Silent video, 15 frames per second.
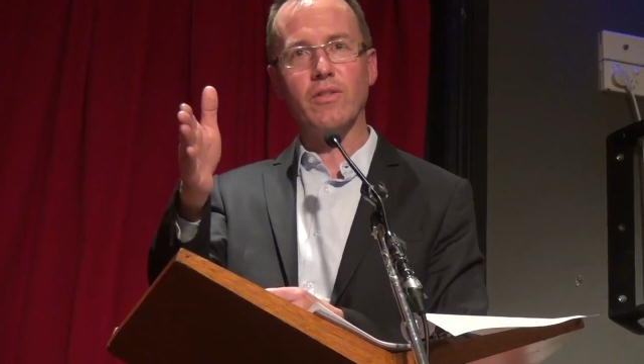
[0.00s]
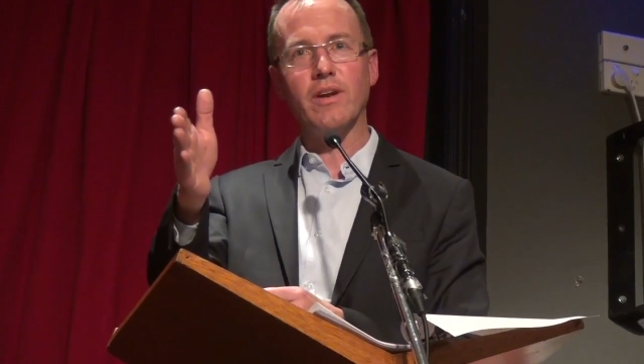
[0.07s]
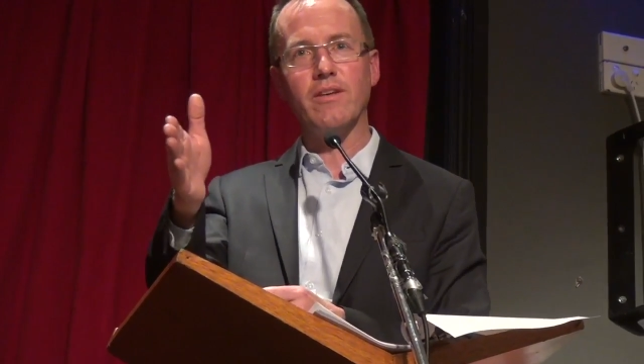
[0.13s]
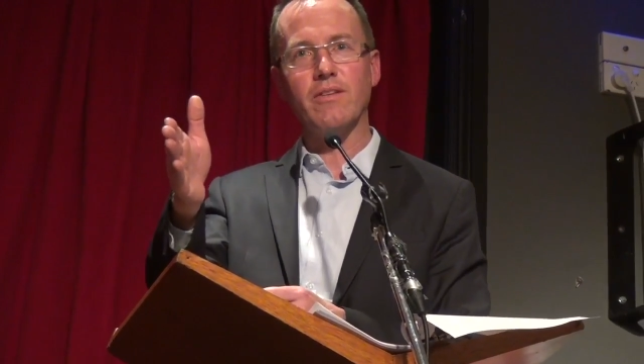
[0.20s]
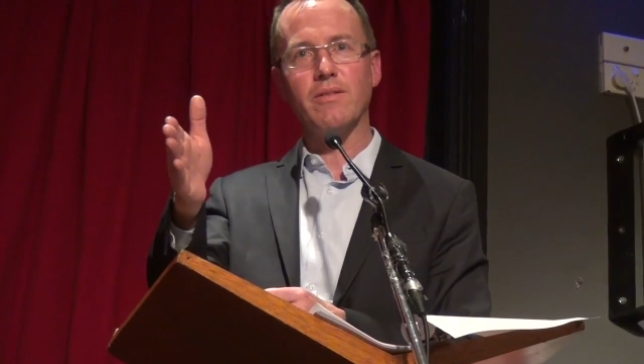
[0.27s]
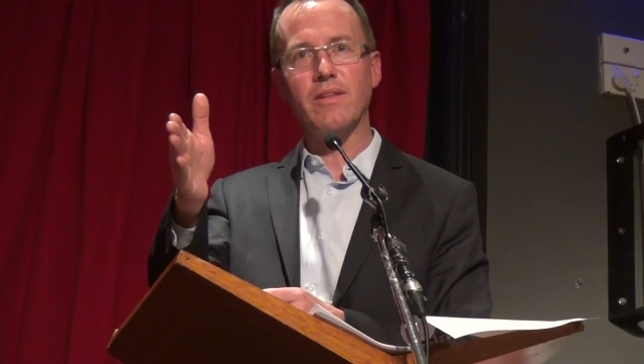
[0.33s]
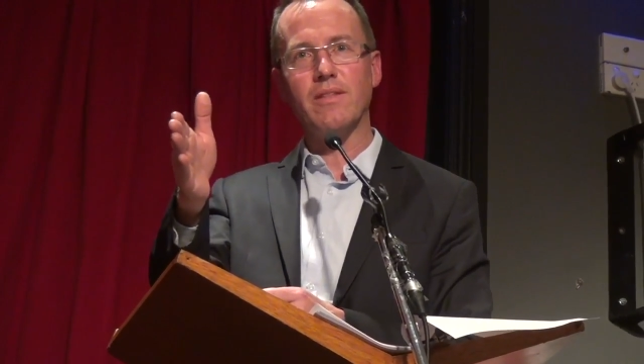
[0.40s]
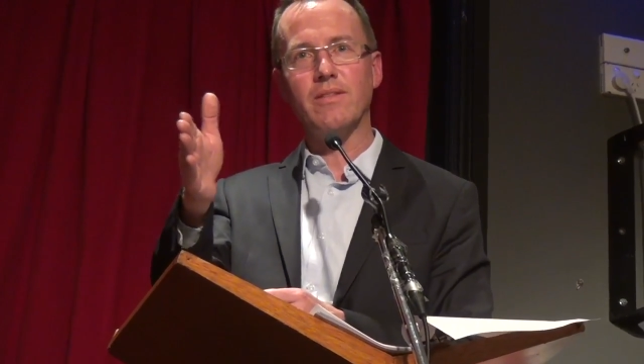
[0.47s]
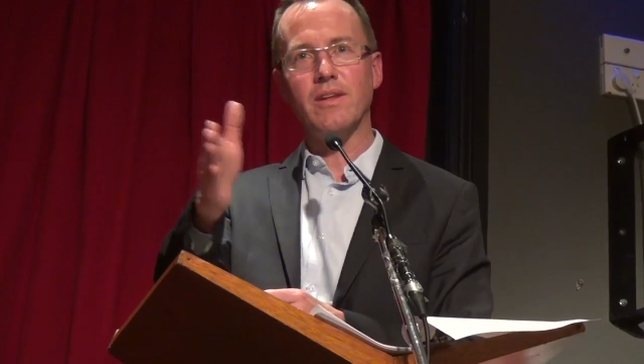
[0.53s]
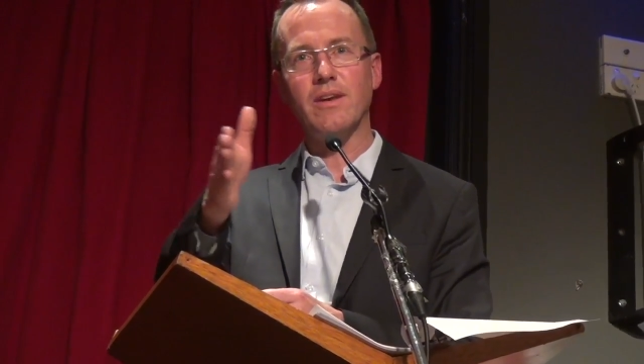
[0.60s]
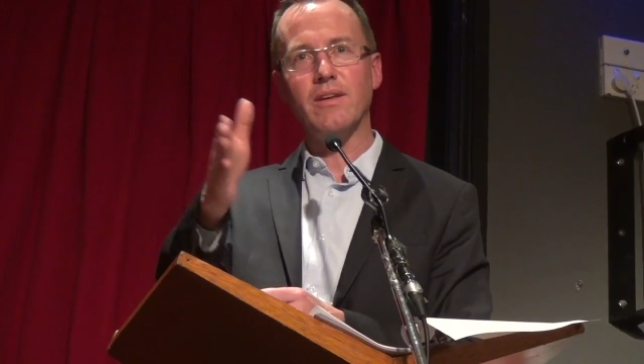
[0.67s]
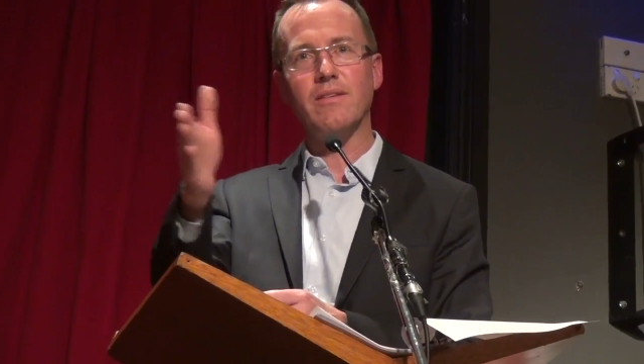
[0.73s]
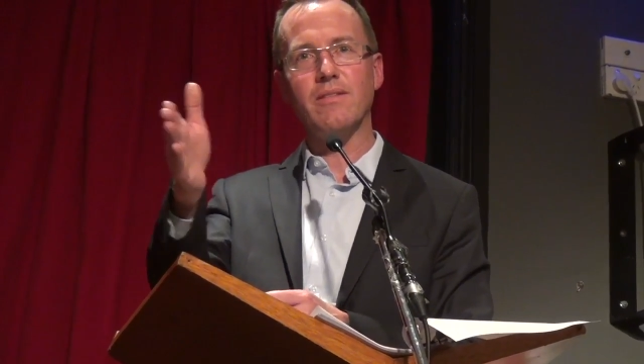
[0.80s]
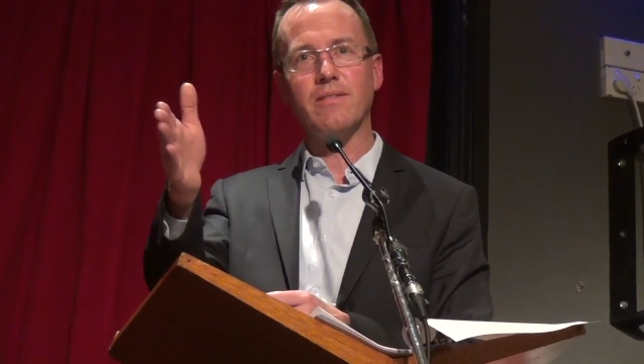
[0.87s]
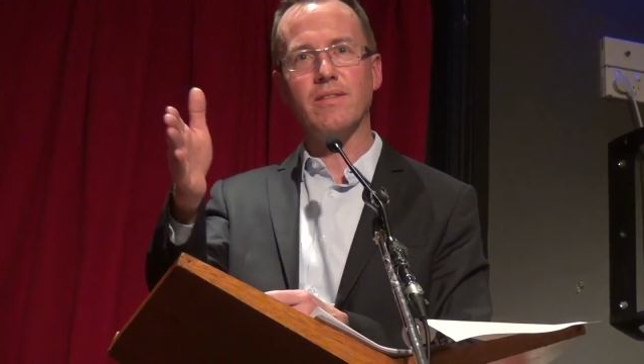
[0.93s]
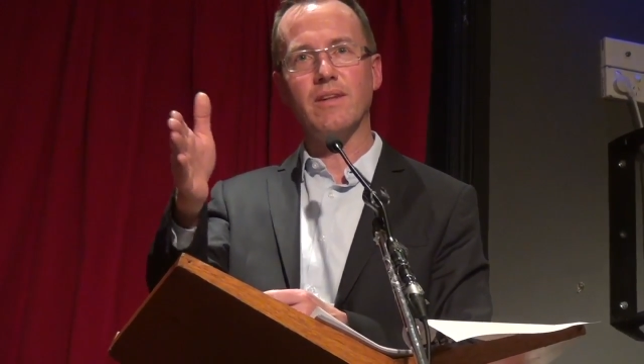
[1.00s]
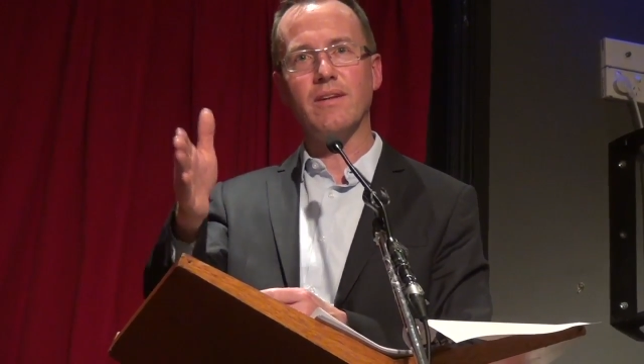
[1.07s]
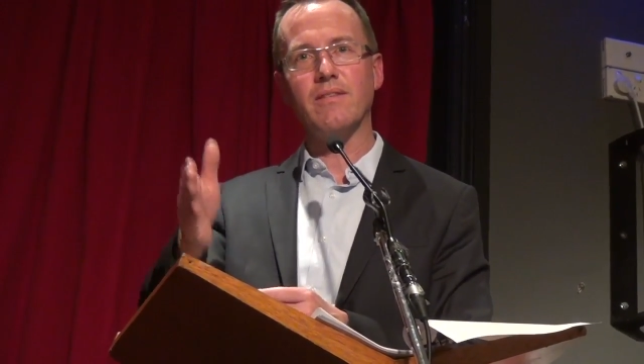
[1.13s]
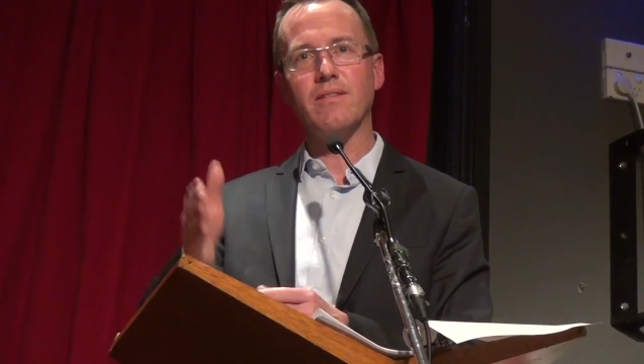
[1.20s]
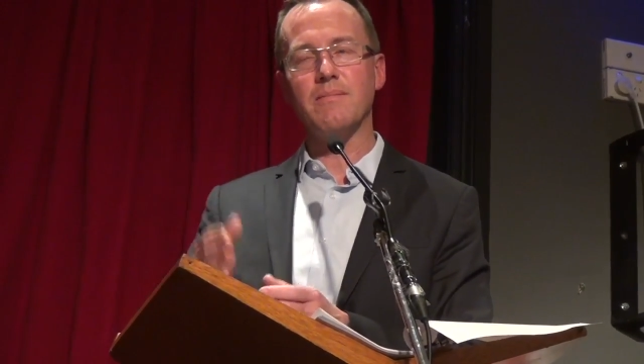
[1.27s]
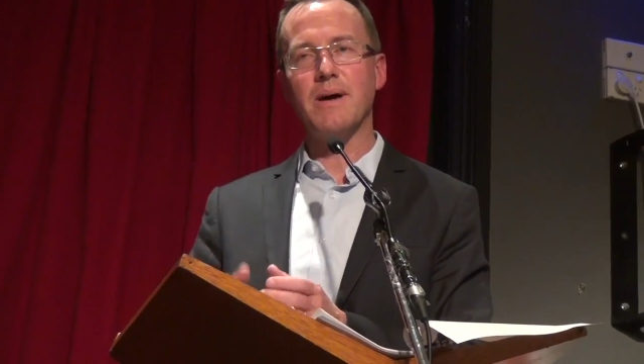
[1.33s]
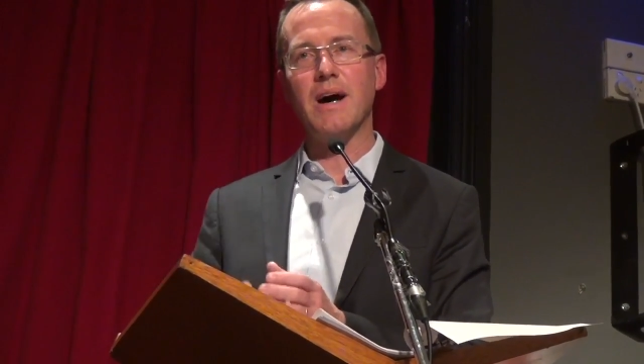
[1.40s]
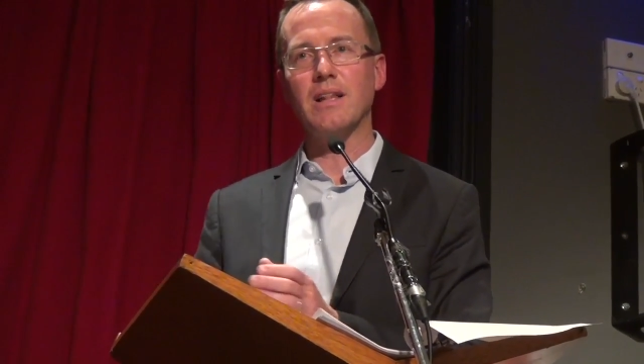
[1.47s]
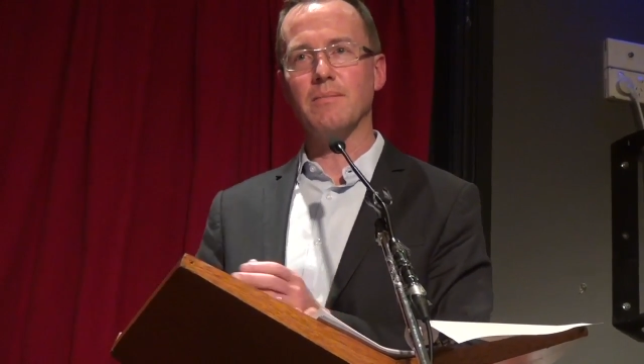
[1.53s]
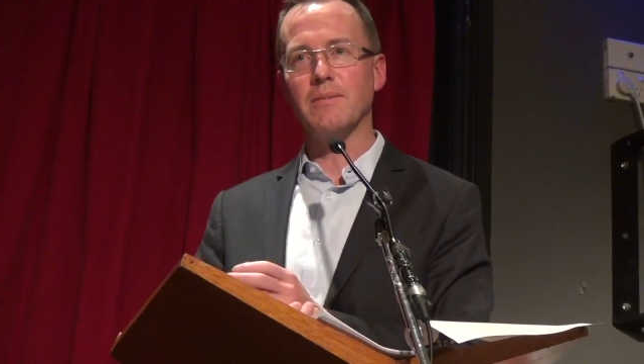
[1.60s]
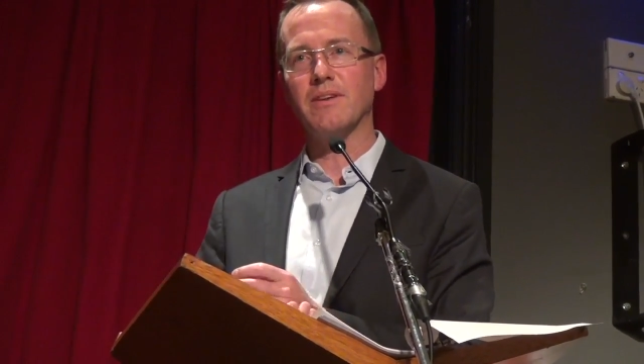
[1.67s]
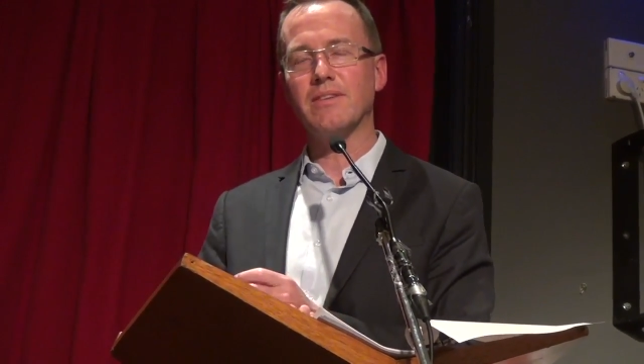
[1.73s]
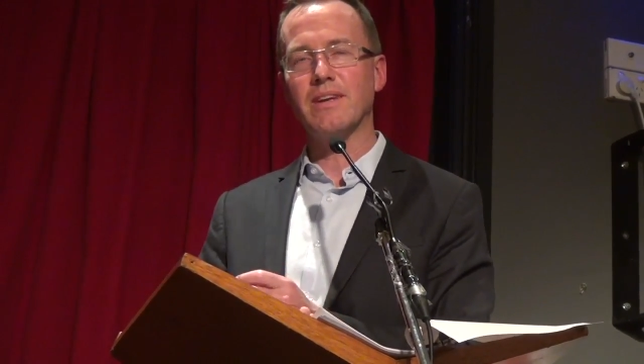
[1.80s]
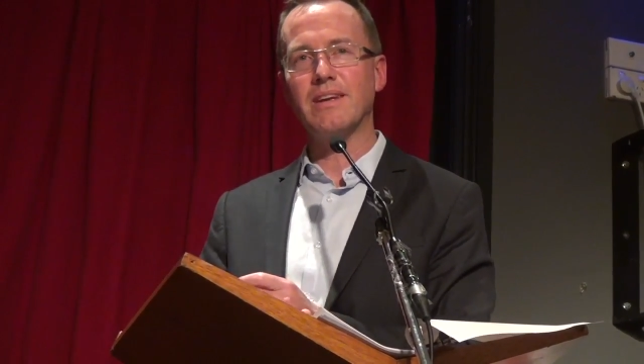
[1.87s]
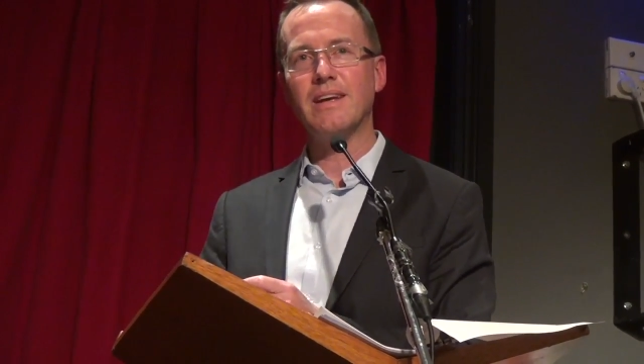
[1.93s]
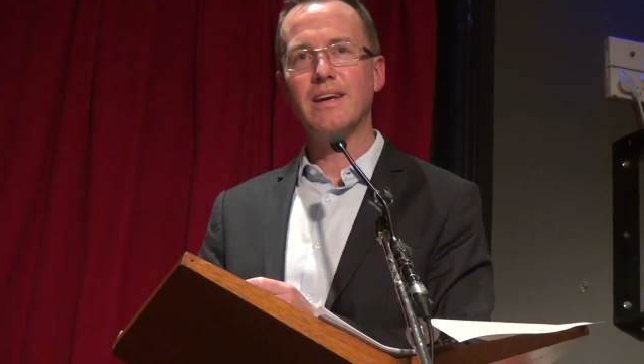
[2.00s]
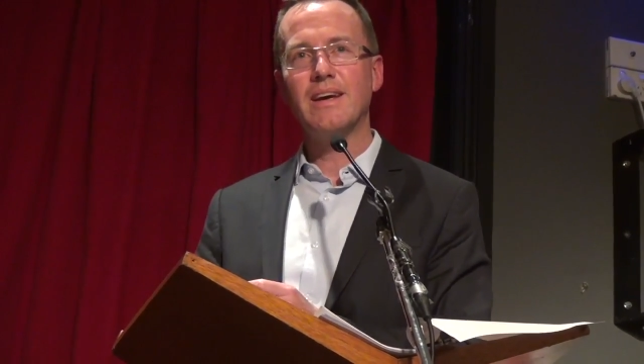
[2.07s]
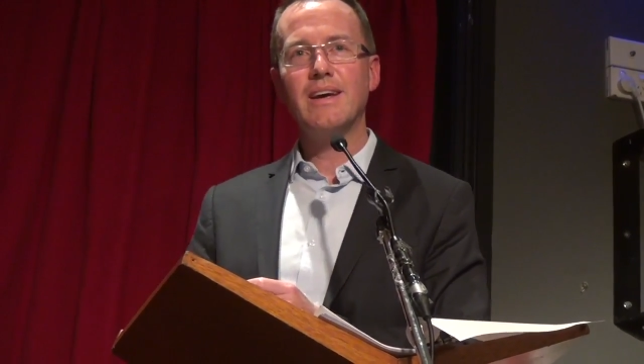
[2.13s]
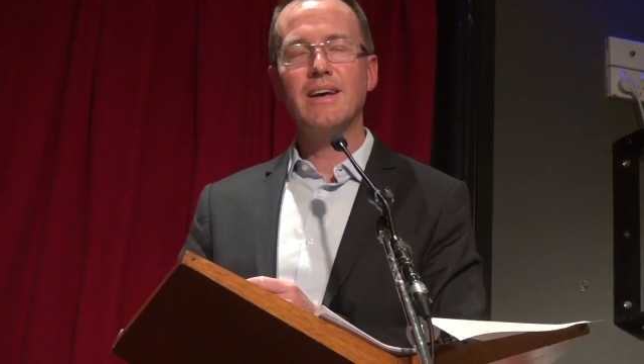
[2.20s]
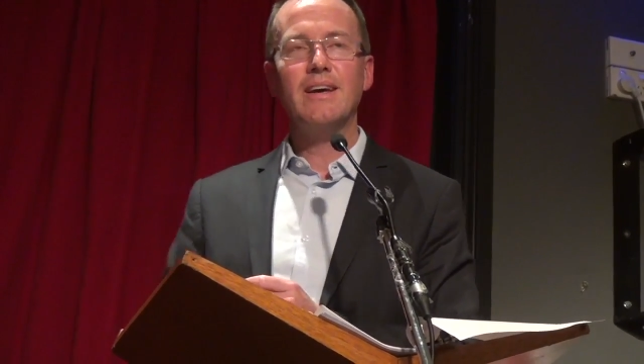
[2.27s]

that is the parliament. And